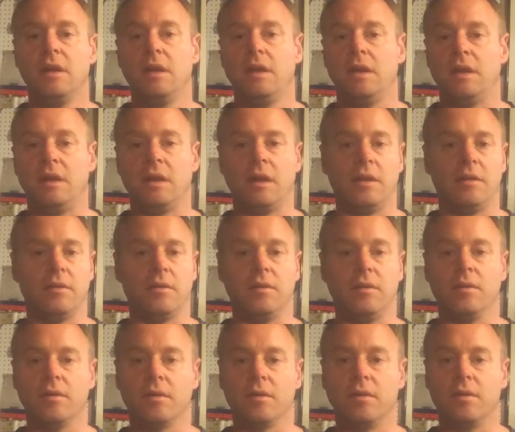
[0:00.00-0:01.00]
in either
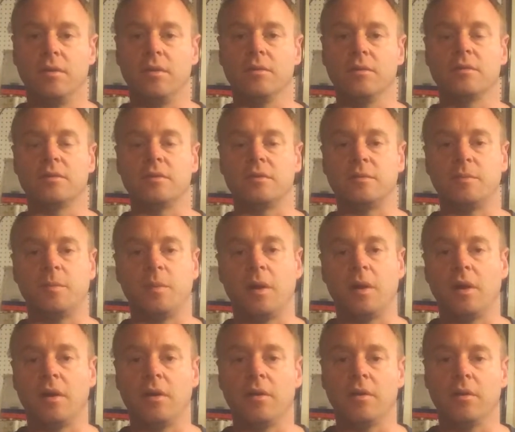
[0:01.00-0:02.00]
your Google search
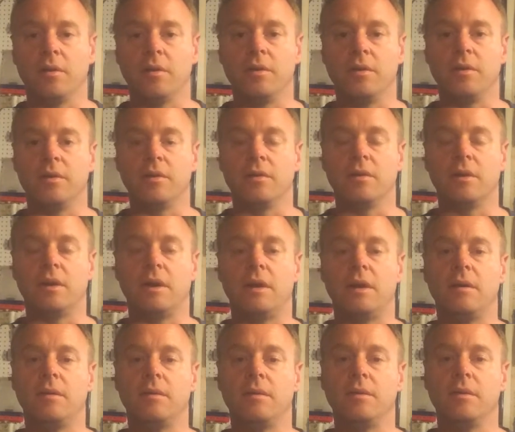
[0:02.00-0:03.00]
bar or your
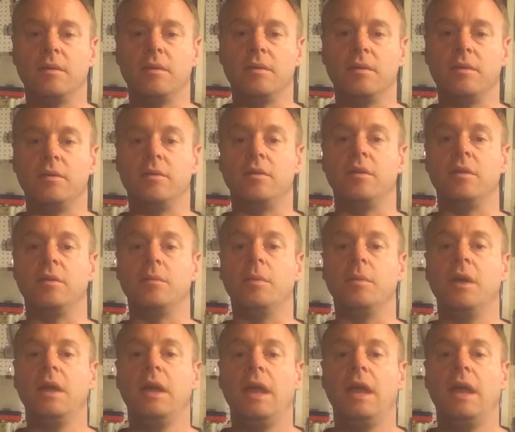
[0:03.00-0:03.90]
uh, your YouTube,